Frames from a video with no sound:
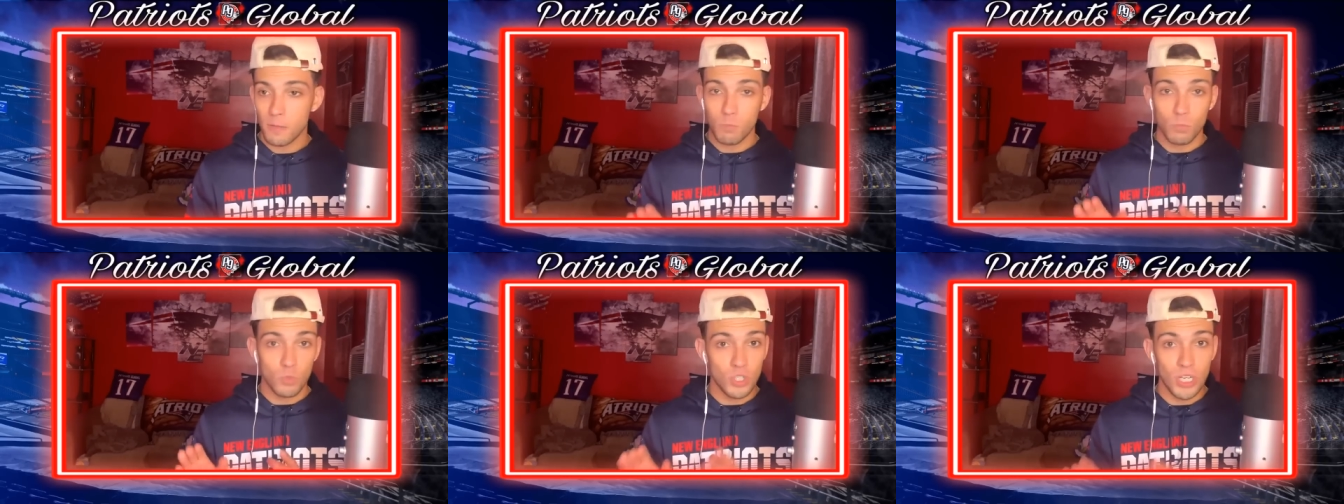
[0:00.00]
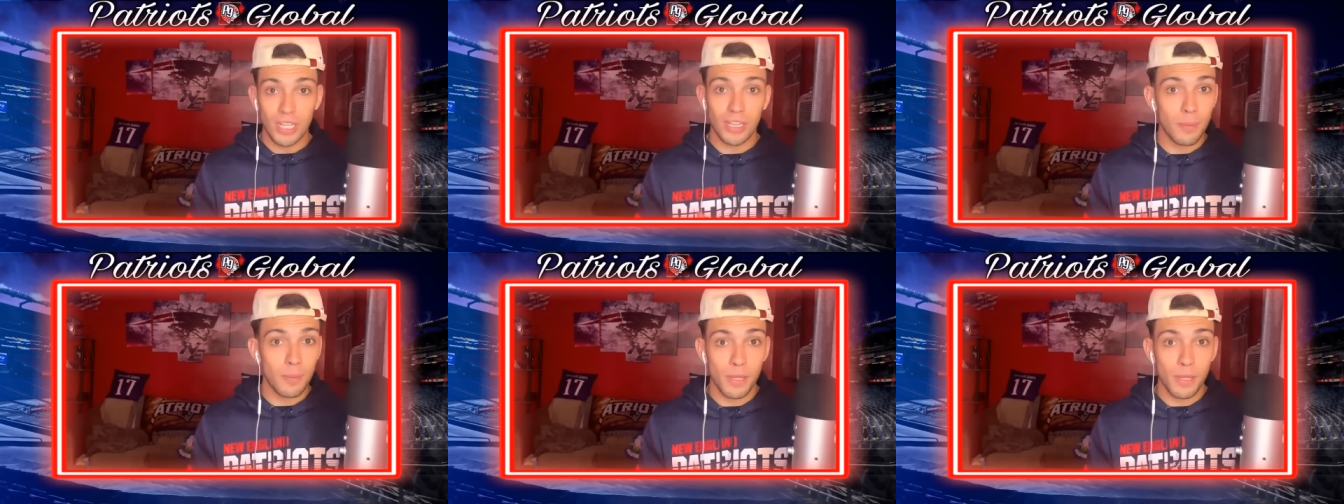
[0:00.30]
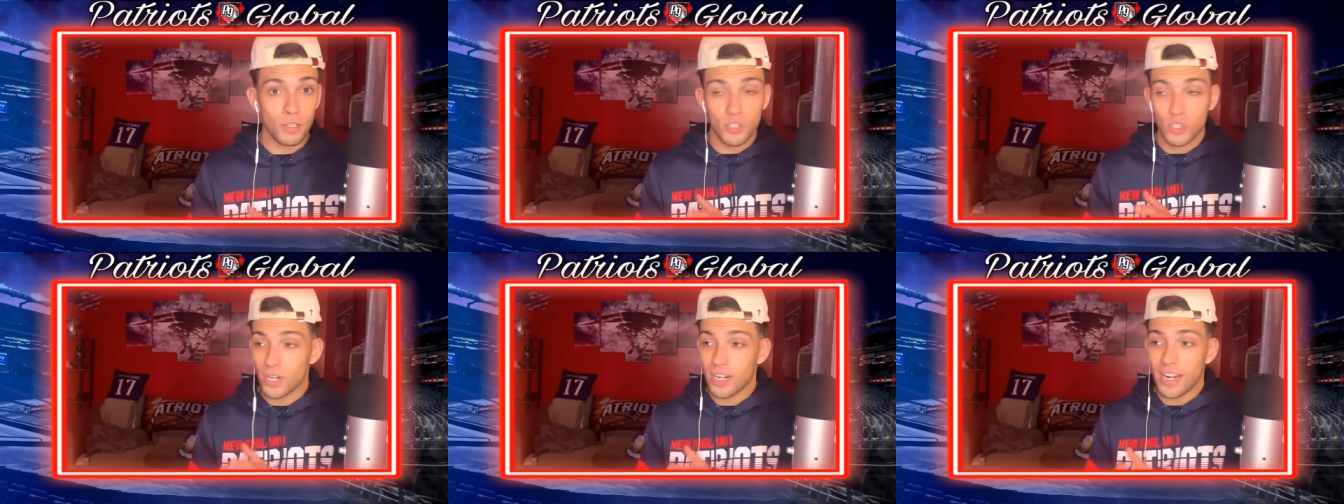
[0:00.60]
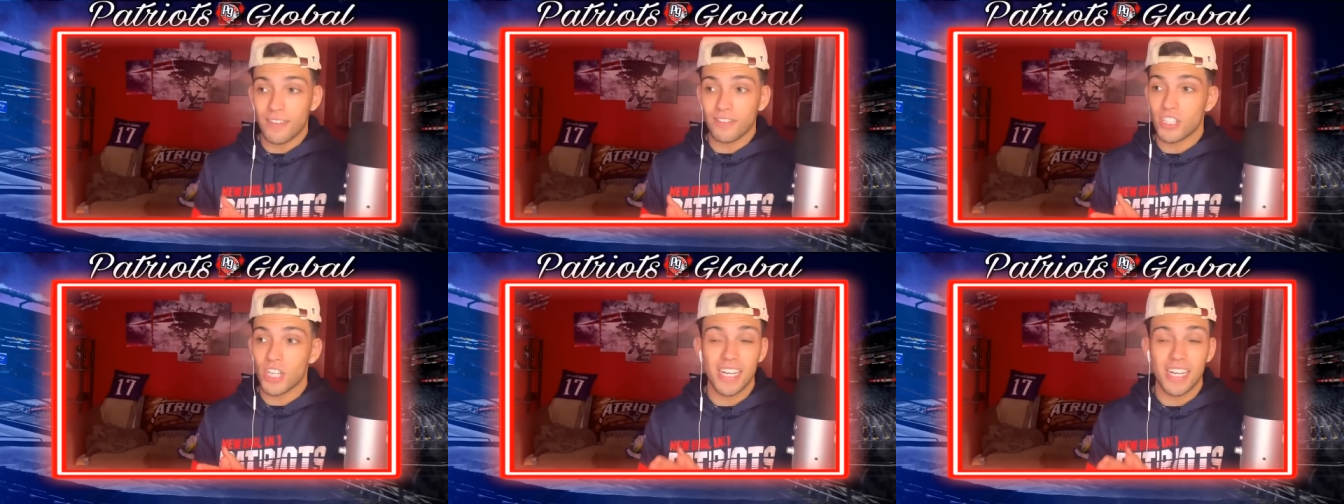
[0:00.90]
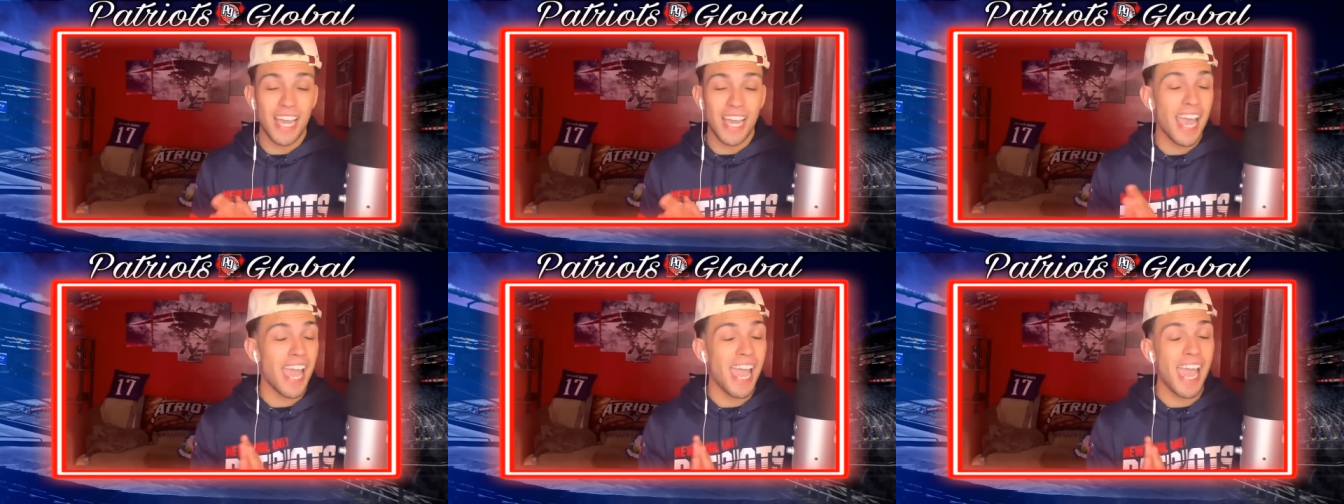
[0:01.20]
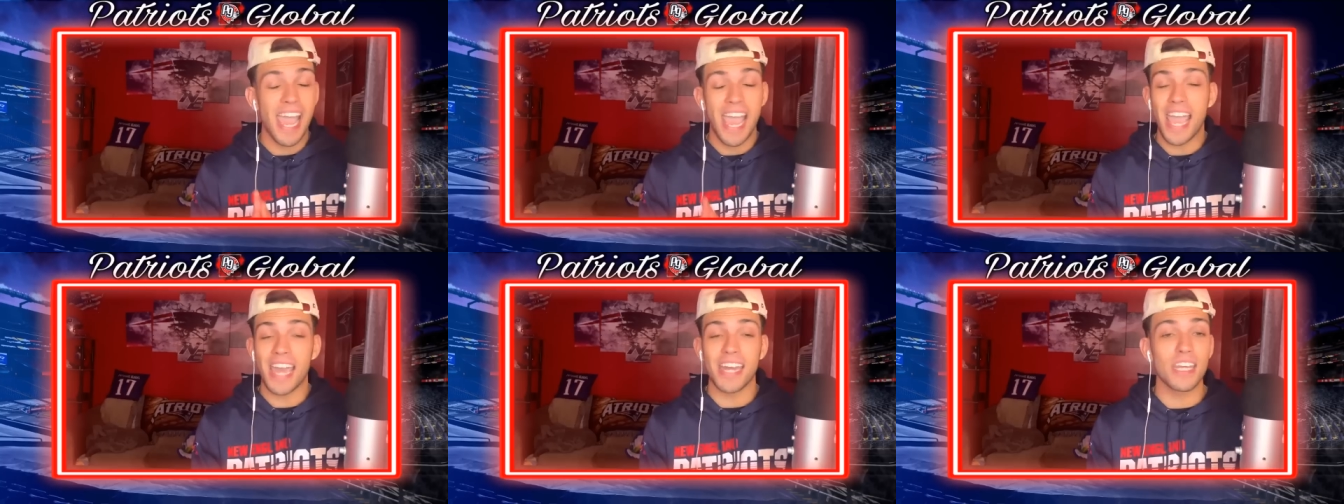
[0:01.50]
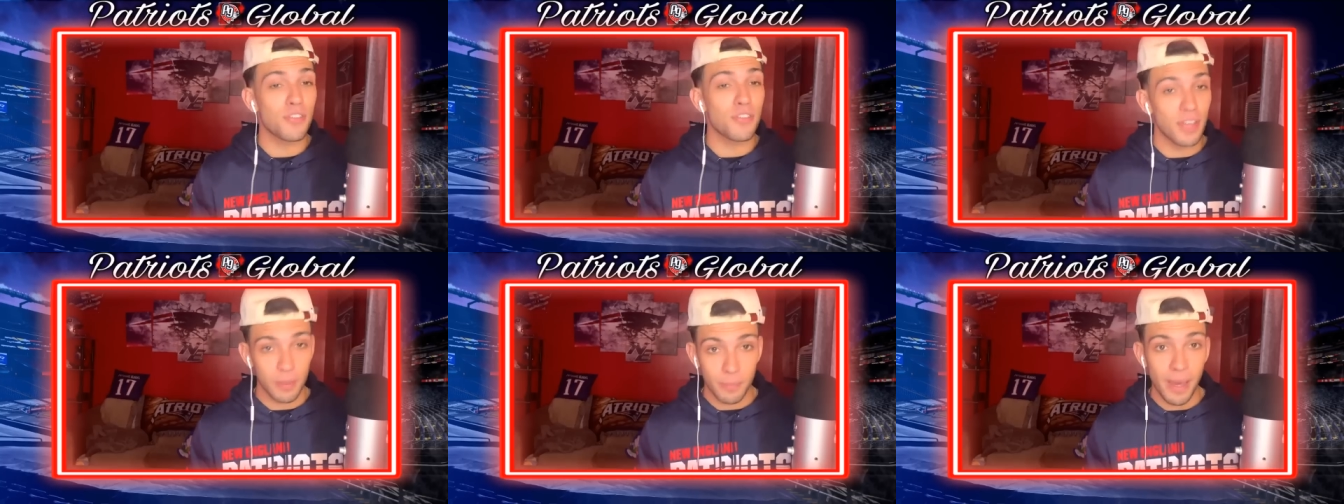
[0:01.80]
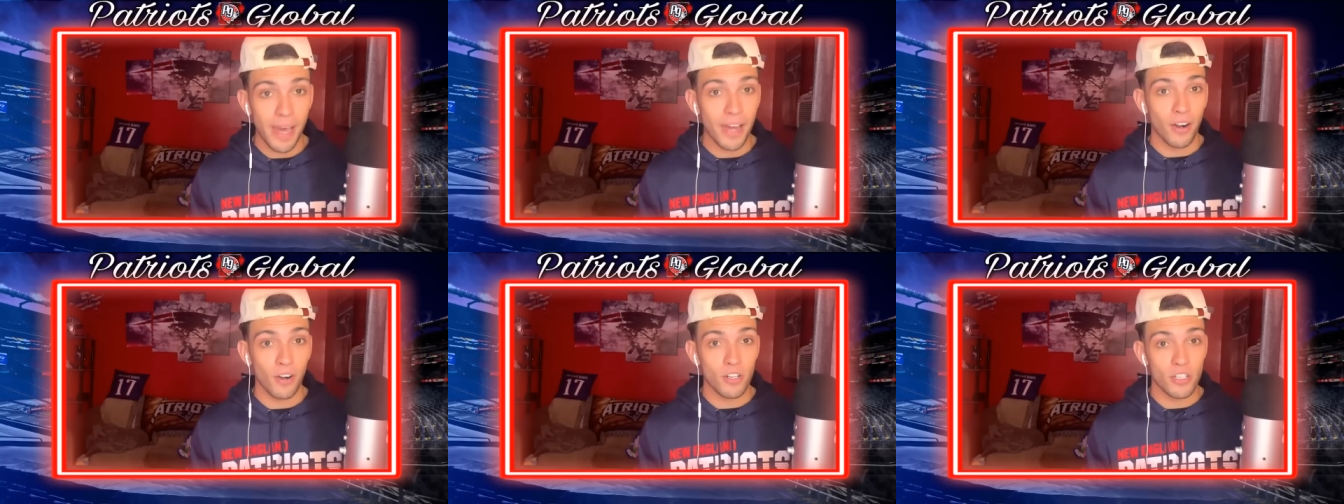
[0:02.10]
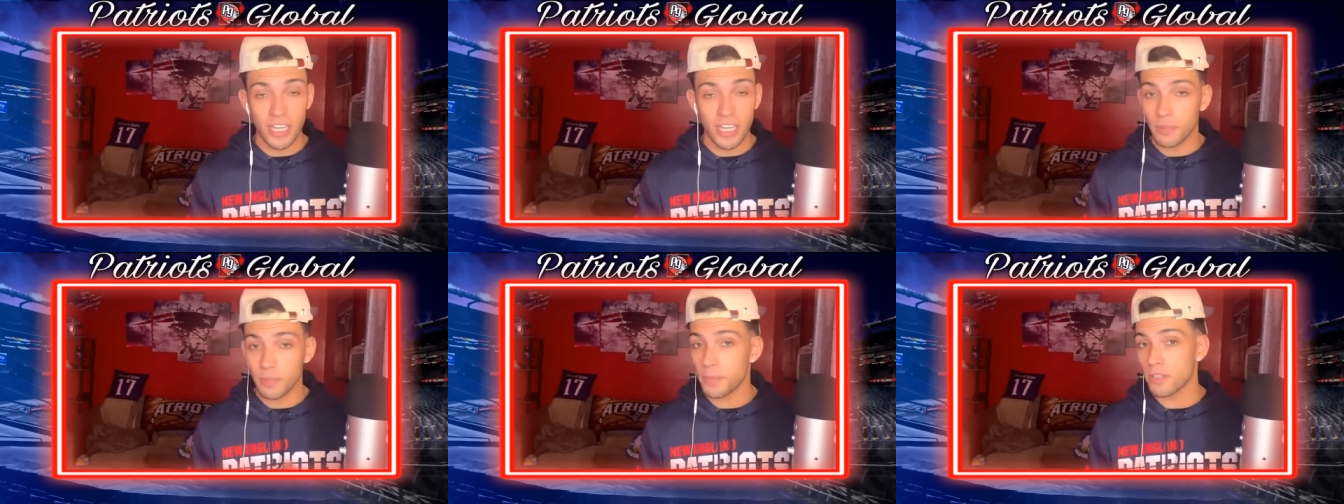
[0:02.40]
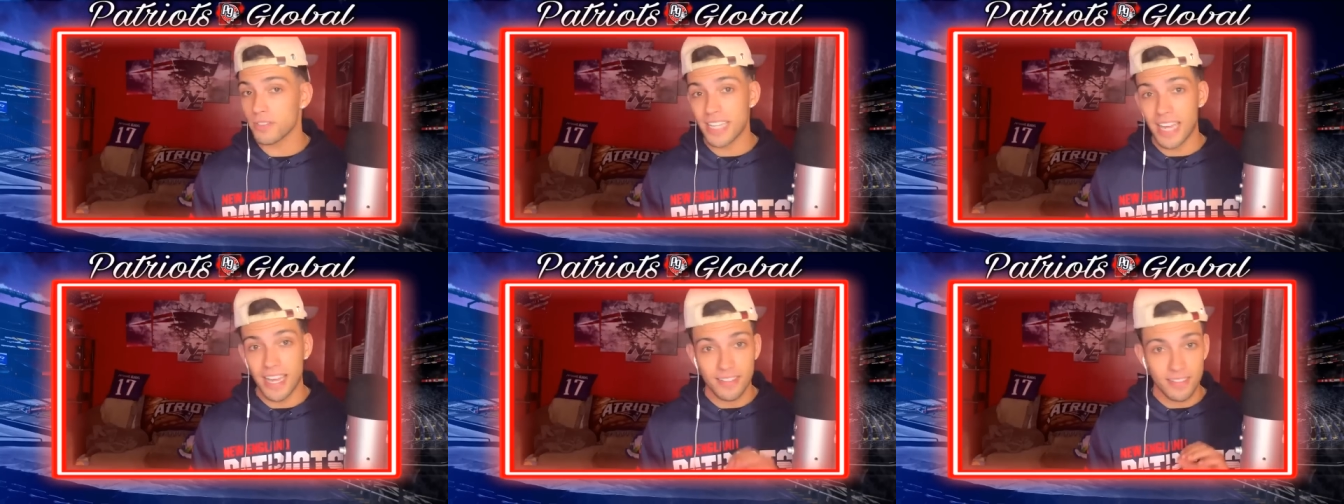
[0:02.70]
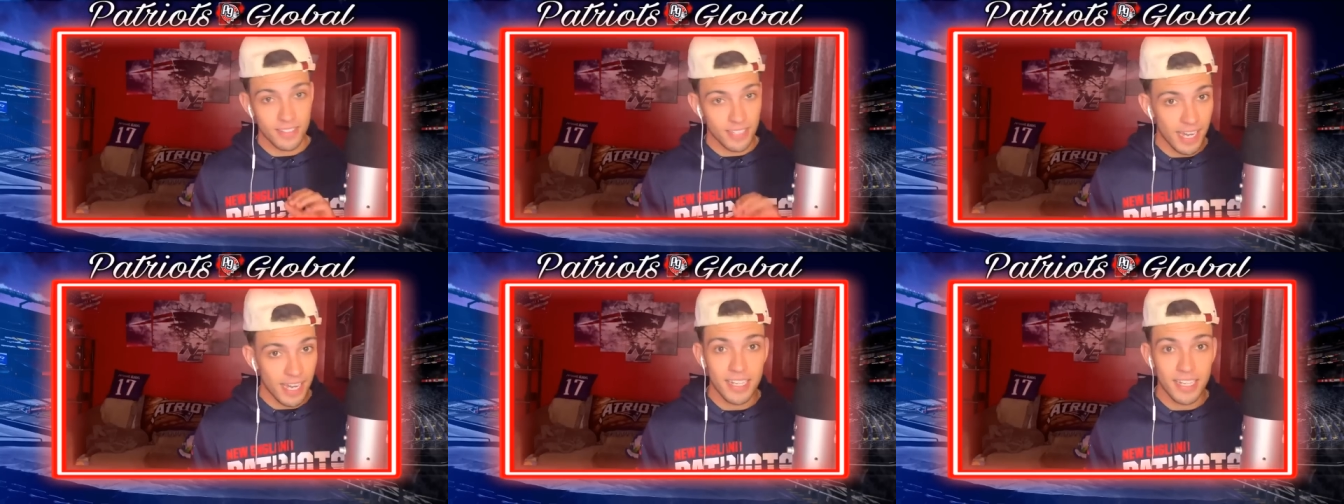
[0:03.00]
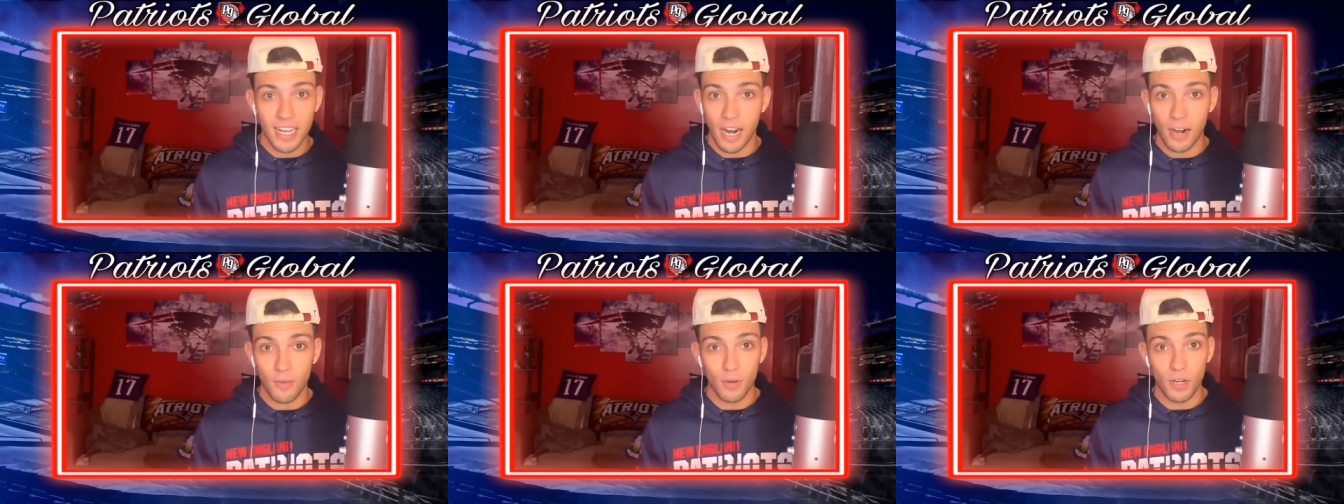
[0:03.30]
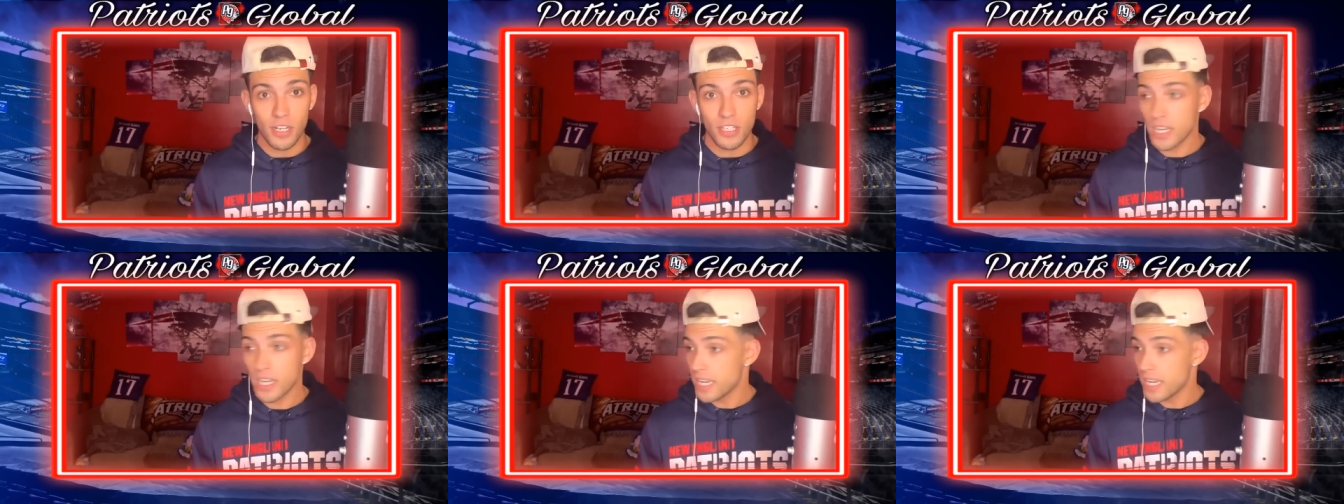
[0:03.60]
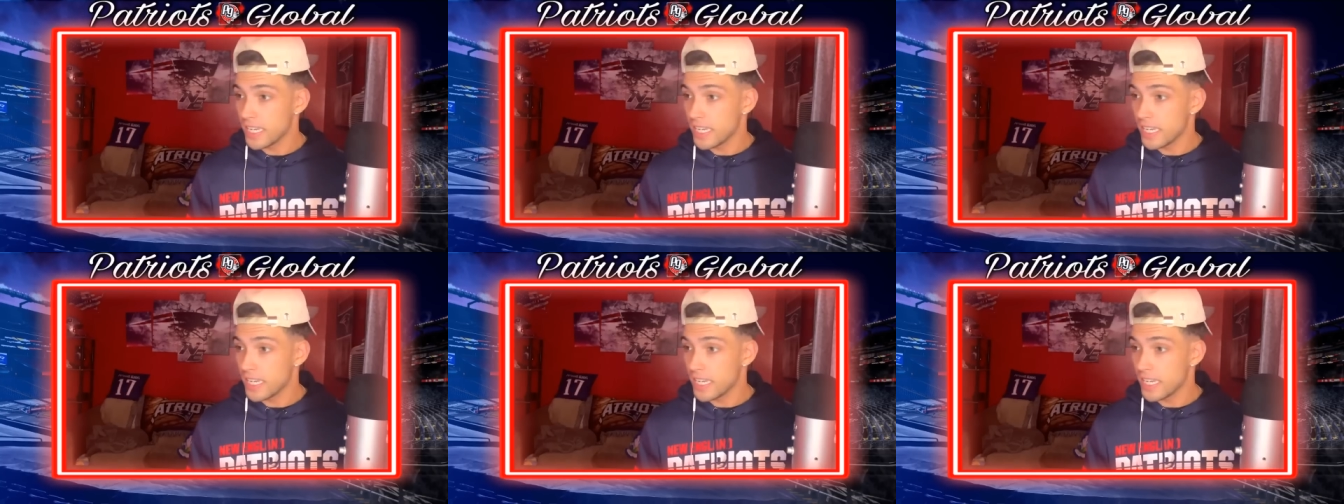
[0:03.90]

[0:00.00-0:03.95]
Jalen Mills couldn't have done anything better. Jalen Mills had tight coverage.